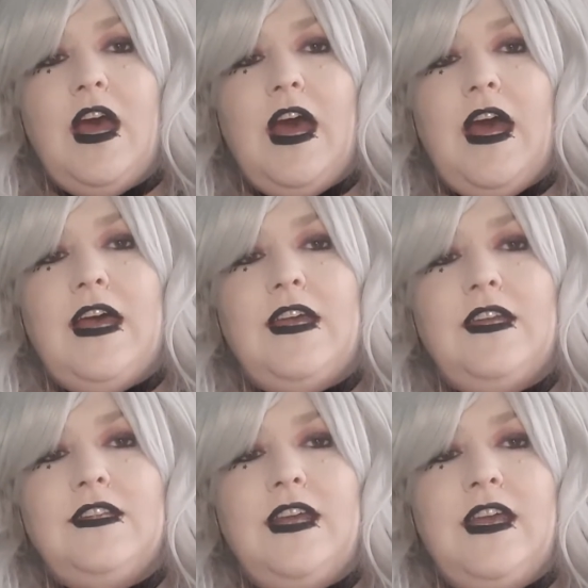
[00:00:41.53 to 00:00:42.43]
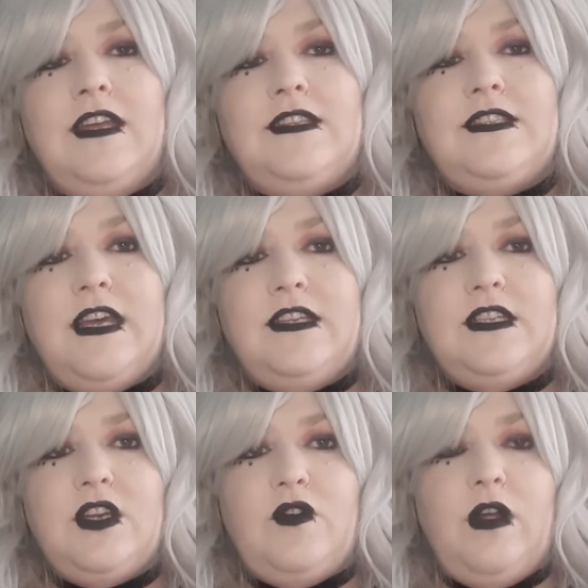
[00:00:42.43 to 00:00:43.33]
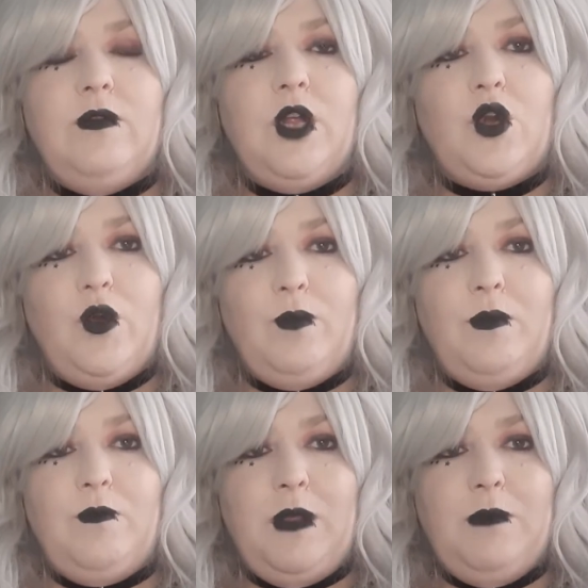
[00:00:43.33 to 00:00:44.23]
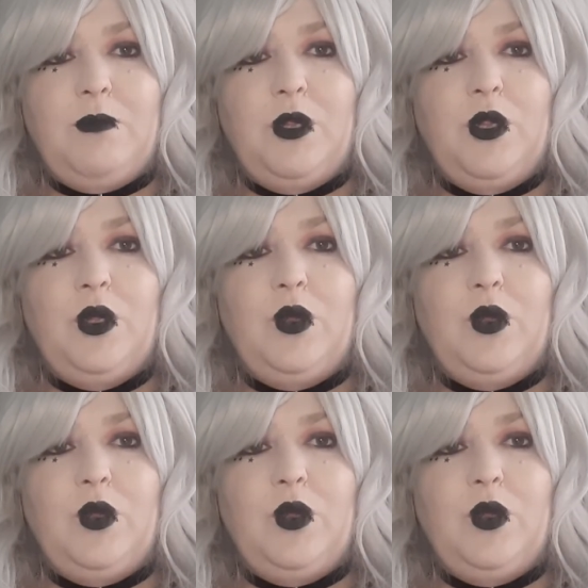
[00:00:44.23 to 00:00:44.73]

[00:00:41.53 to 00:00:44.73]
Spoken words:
And it's centered around a group of people